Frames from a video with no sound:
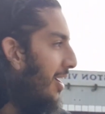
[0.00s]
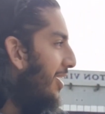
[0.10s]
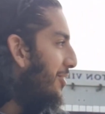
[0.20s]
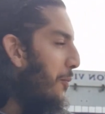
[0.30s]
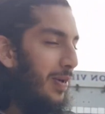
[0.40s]

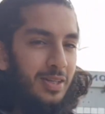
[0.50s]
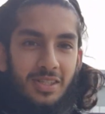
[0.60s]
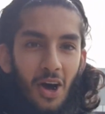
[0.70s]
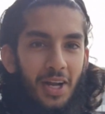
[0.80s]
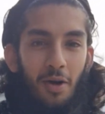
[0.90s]
them man
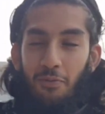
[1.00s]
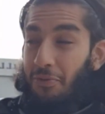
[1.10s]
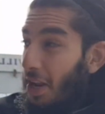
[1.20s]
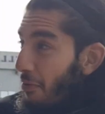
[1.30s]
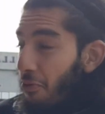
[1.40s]
started off
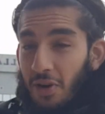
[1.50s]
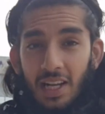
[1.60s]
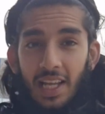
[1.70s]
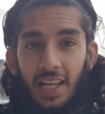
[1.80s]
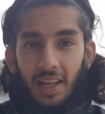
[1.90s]

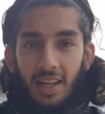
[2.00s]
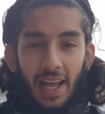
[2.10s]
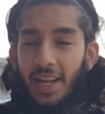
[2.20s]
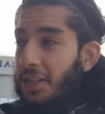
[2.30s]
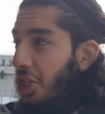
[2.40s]
differently.
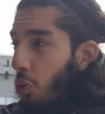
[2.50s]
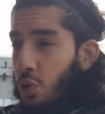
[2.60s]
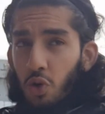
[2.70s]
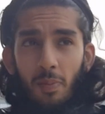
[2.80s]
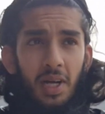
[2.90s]
Energy
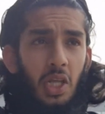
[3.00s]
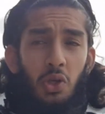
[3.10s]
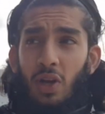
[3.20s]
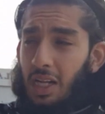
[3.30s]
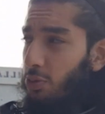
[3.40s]
was up, man. The
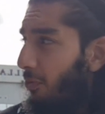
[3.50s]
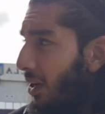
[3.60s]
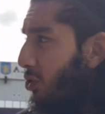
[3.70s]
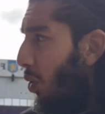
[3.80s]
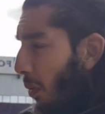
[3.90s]
Newcastle
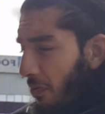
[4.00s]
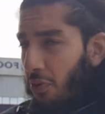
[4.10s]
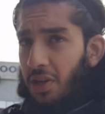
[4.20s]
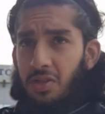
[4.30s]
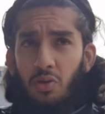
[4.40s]
fans were up for it and